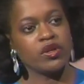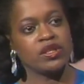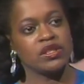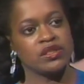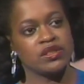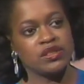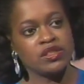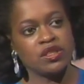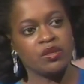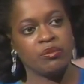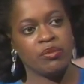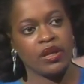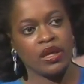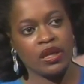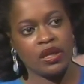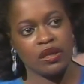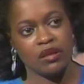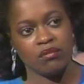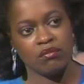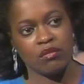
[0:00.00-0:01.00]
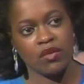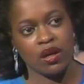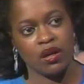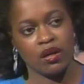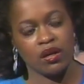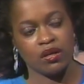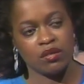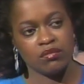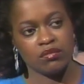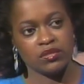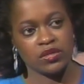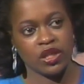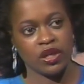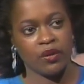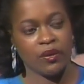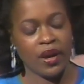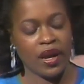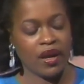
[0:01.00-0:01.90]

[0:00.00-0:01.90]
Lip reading: is to be, you know,